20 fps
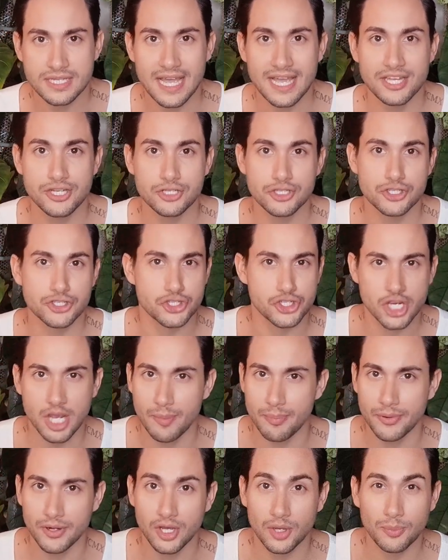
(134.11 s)
I just
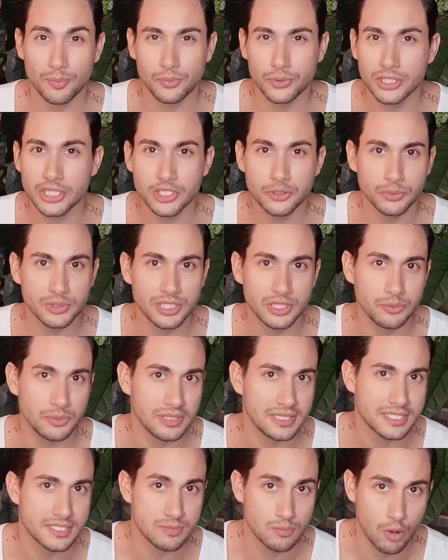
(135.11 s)
chop it up
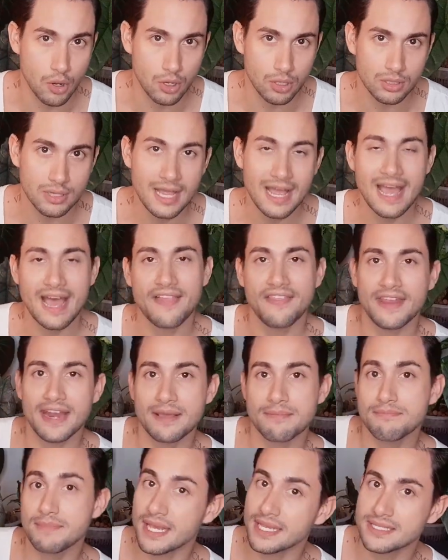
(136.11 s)
really small, and then I
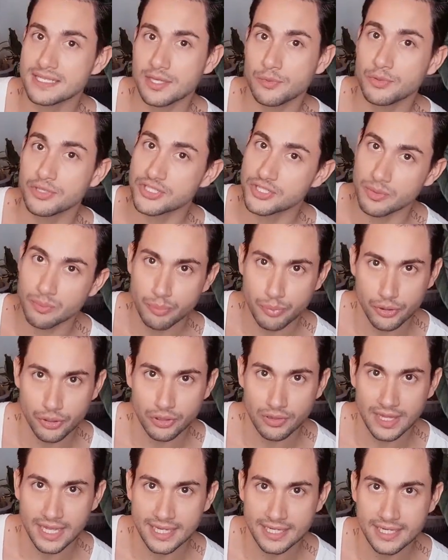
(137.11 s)
mix it with some
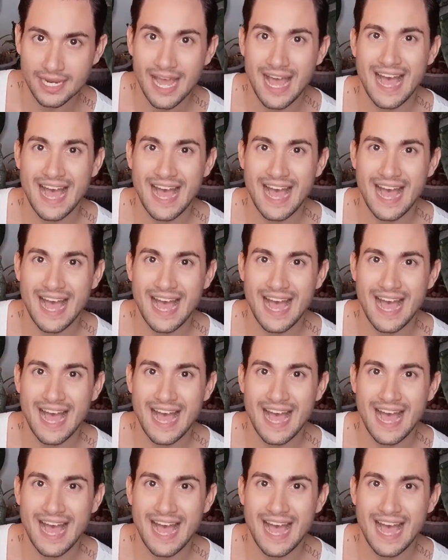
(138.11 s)
perlite.